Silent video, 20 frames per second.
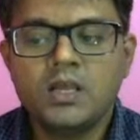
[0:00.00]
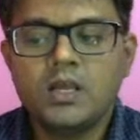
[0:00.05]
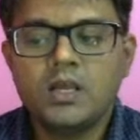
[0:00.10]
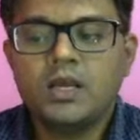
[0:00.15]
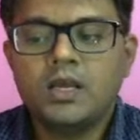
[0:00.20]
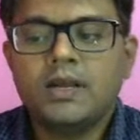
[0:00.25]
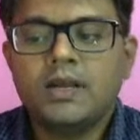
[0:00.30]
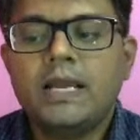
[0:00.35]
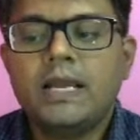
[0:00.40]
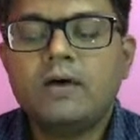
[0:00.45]

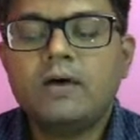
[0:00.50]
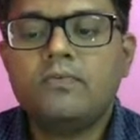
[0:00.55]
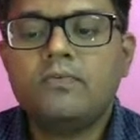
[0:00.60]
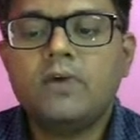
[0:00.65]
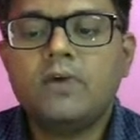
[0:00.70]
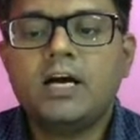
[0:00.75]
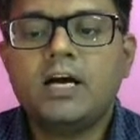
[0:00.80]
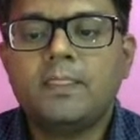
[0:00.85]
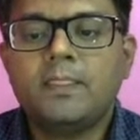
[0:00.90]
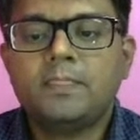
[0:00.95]

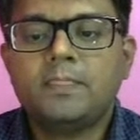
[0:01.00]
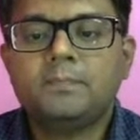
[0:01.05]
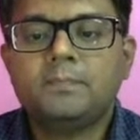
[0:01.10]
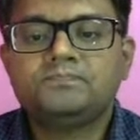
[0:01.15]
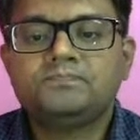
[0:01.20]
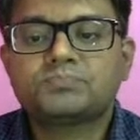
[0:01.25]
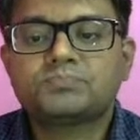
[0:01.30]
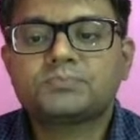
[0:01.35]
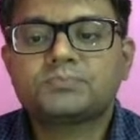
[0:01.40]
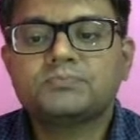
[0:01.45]
Now
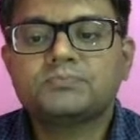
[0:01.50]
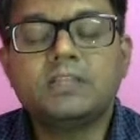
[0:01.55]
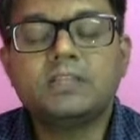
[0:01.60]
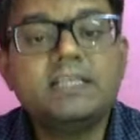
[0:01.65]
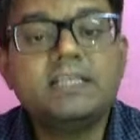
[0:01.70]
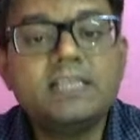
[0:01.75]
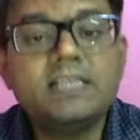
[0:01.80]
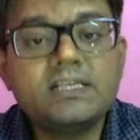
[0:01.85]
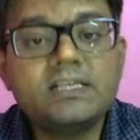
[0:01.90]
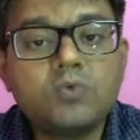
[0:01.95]
this
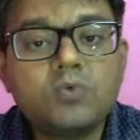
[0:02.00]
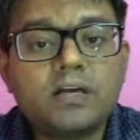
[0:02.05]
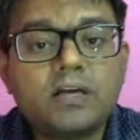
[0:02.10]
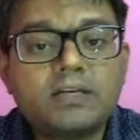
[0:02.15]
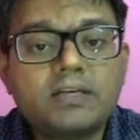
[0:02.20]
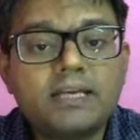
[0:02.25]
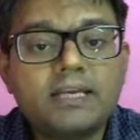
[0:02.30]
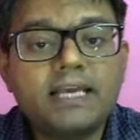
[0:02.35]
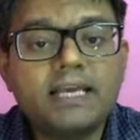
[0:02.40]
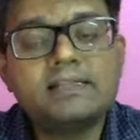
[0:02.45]
is what
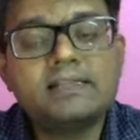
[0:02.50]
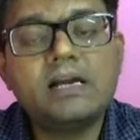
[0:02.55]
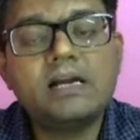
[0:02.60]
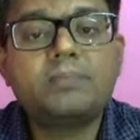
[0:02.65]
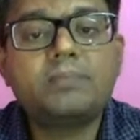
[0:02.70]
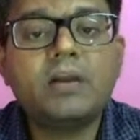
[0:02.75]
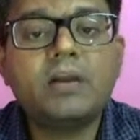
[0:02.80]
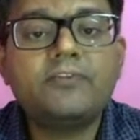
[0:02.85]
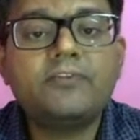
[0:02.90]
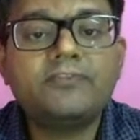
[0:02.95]

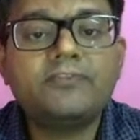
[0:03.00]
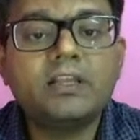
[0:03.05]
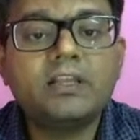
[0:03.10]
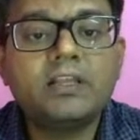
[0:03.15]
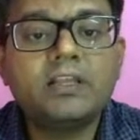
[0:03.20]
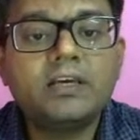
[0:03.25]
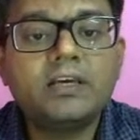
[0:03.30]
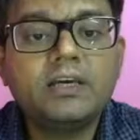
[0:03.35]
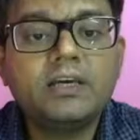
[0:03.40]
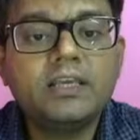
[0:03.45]
example of
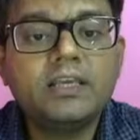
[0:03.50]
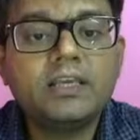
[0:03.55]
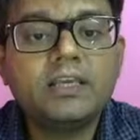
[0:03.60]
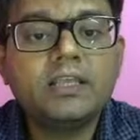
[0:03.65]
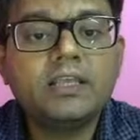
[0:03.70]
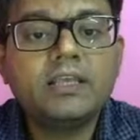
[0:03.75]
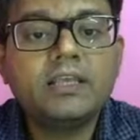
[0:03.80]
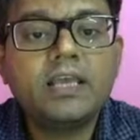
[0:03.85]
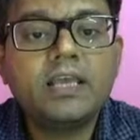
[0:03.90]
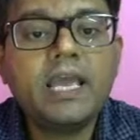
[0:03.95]

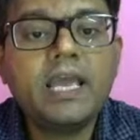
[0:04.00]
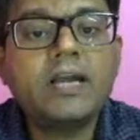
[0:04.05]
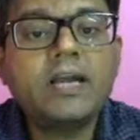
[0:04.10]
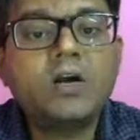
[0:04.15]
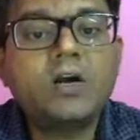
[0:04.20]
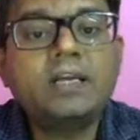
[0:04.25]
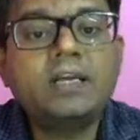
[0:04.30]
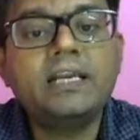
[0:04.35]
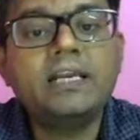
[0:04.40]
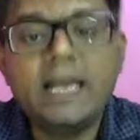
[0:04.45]

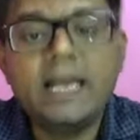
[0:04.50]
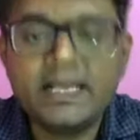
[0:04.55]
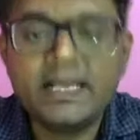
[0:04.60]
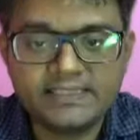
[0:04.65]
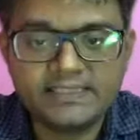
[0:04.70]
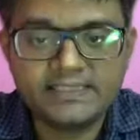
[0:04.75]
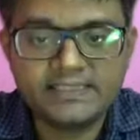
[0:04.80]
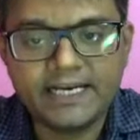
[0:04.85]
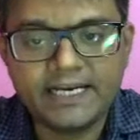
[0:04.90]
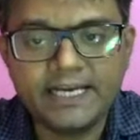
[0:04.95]
head-on
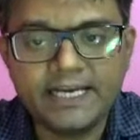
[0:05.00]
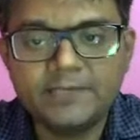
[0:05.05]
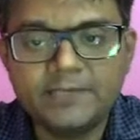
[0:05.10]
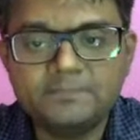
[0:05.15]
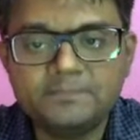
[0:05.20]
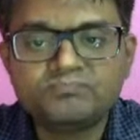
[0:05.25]
inelastic, right?